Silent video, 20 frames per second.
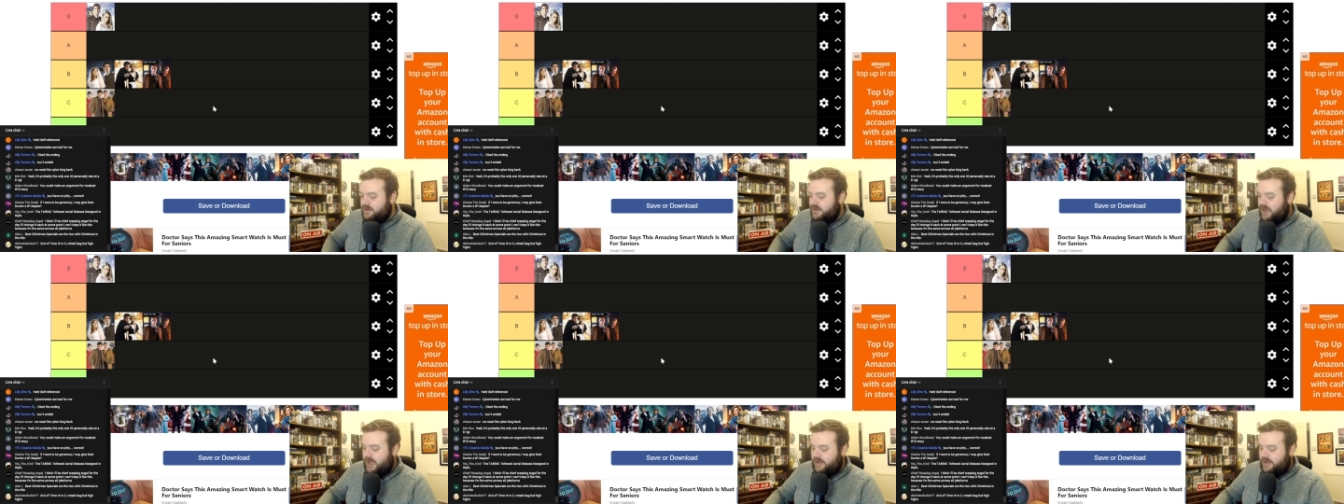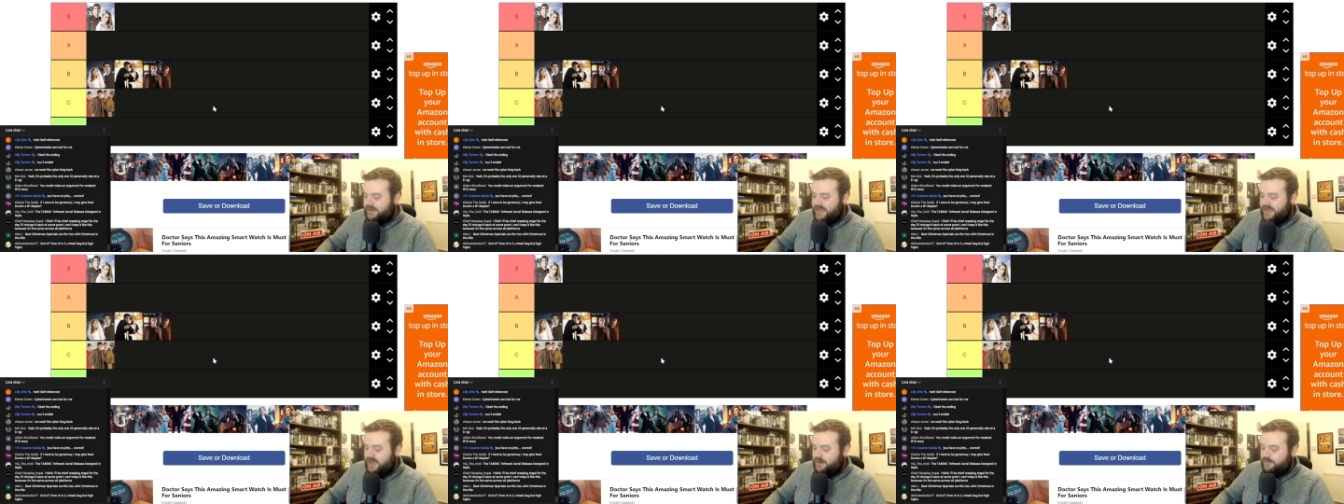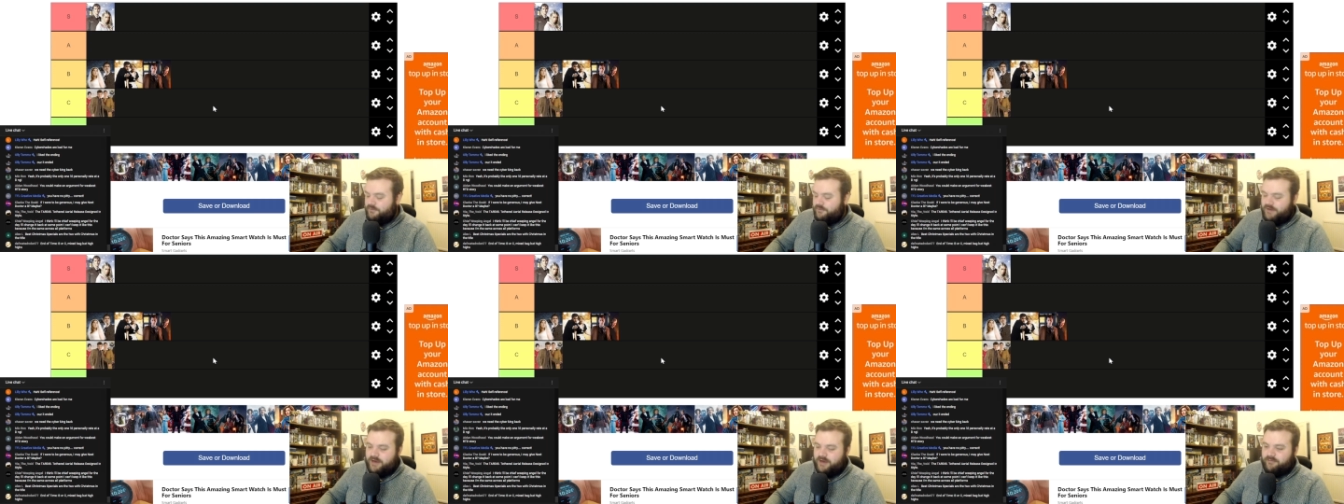uh,
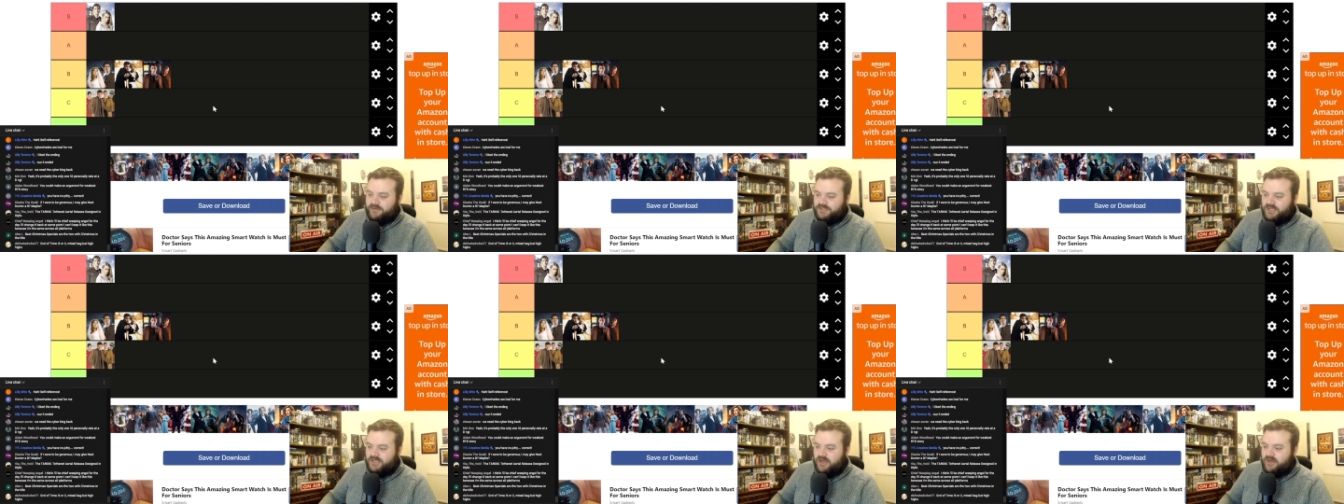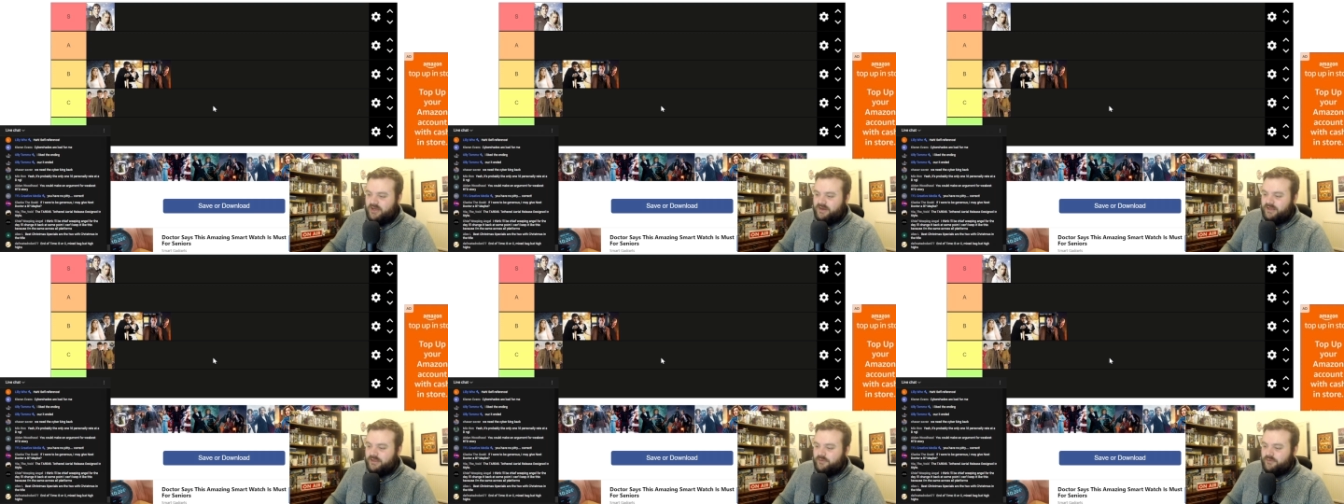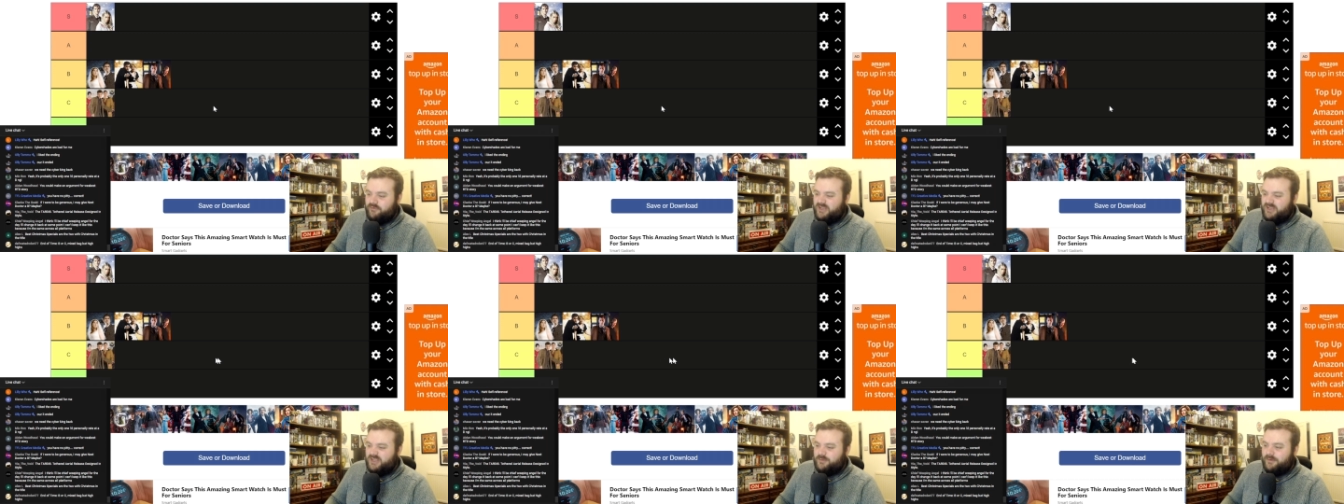Gallifrey returning, the
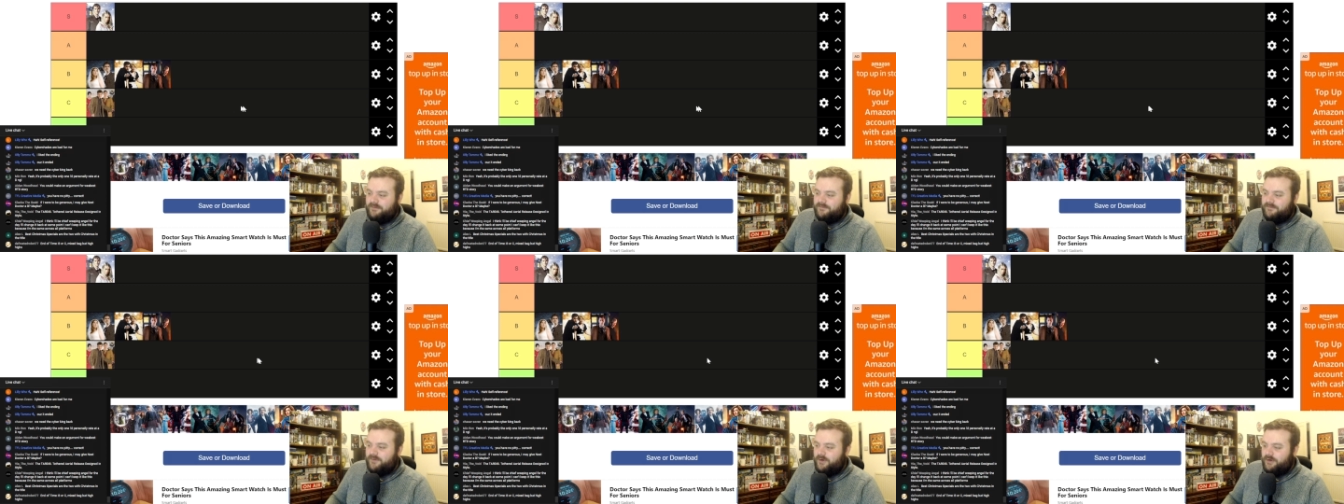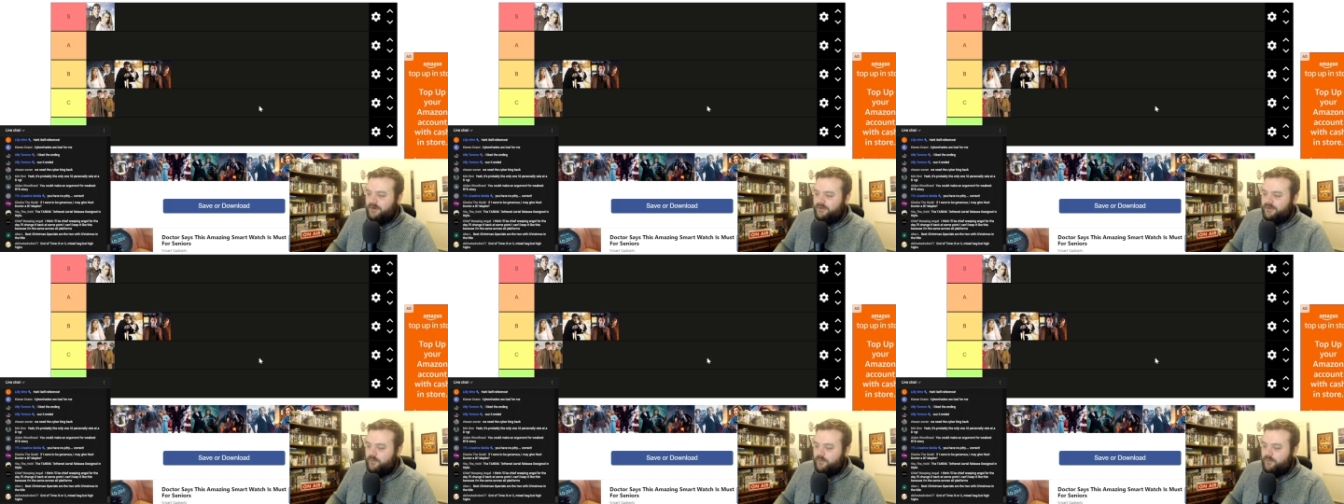rhythm of four,